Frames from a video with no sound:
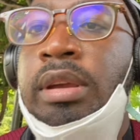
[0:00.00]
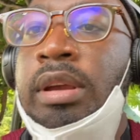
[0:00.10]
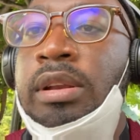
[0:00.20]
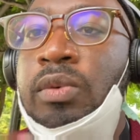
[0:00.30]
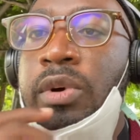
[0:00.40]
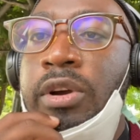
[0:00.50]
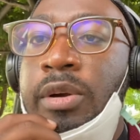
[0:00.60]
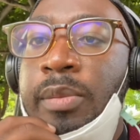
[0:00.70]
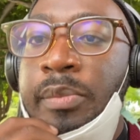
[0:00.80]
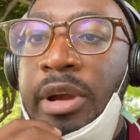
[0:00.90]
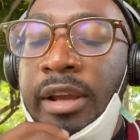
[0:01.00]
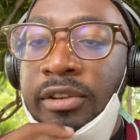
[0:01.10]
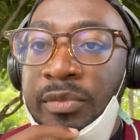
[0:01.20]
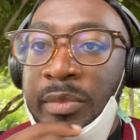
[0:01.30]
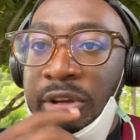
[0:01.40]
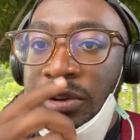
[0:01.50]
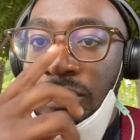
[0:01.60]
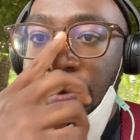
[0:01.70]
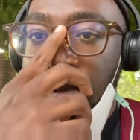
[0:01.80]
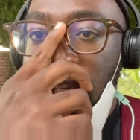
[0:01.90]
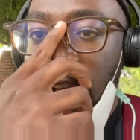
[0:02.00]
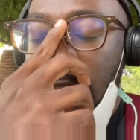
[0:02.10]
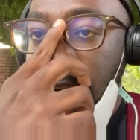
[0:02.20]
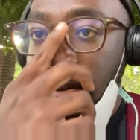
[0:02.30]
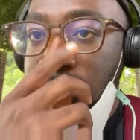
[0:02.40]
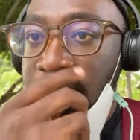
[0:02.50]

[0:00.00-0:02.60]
Hello, welcome back to my YouTube channel.